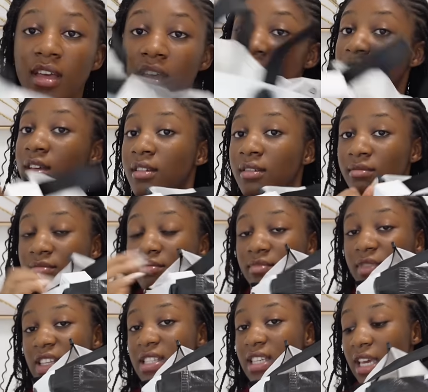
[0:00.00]

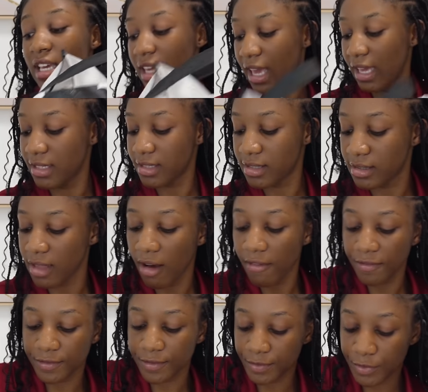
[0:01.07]
The skincare
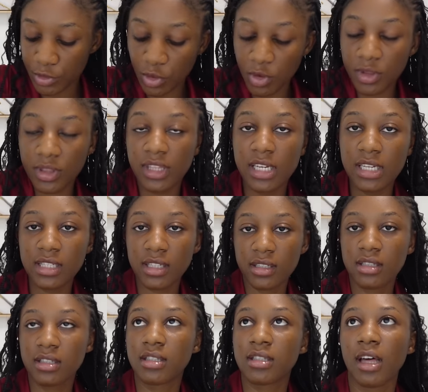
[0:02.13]
stuff. So these
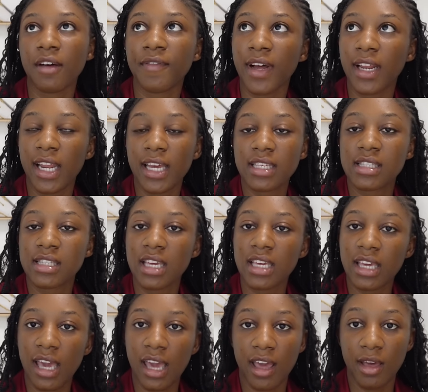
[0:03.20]
stuff are like
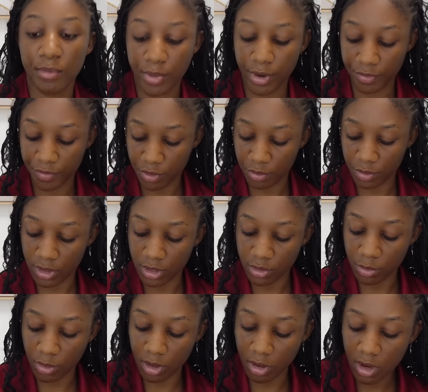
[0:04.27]
skincare and perfumes
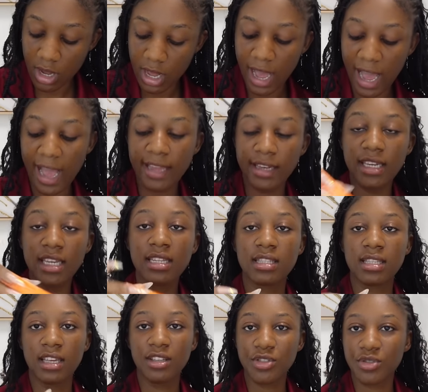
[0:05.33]
as well. I need
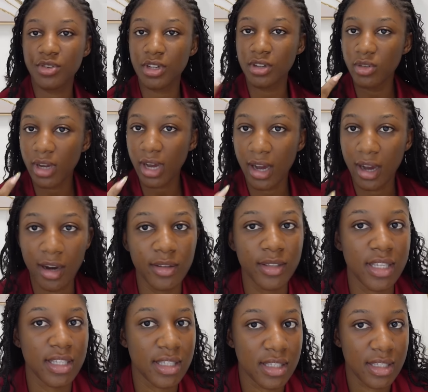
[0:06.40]
sunscreen. Look at how
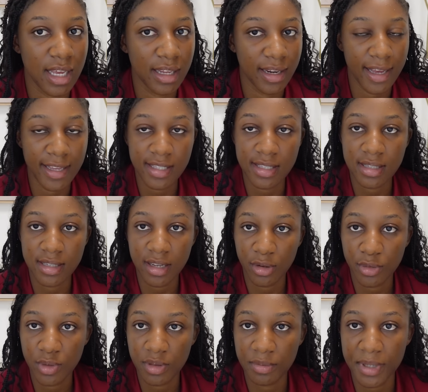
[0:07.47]
the sun has
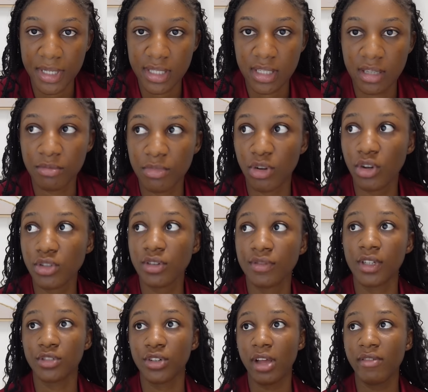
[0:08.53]
dealt with my skin because of
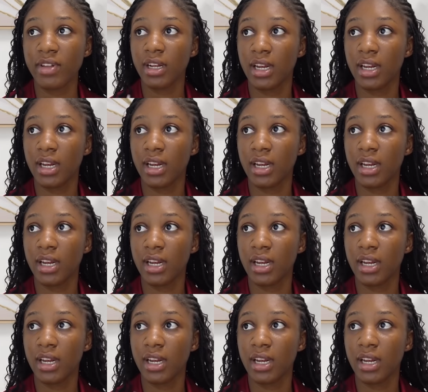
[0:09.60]
the driving